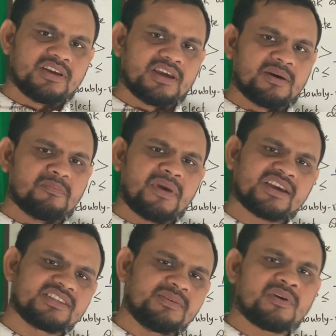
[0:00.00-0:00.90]
a
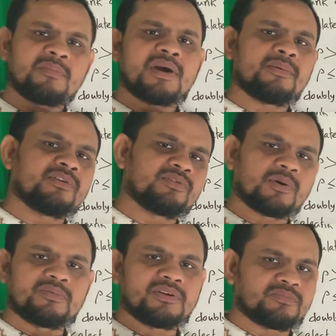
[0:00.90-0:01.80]
maximum amount
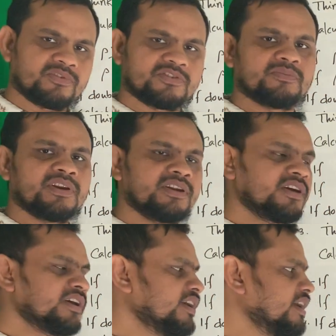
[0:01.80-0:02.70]
of reinforcement
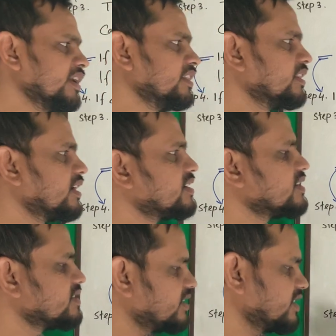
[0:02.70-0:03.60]
in that
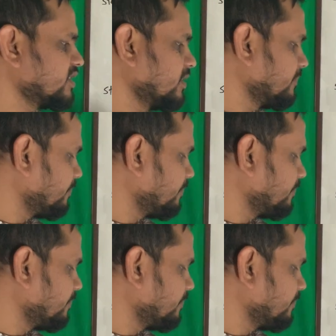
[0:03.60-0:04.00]
section.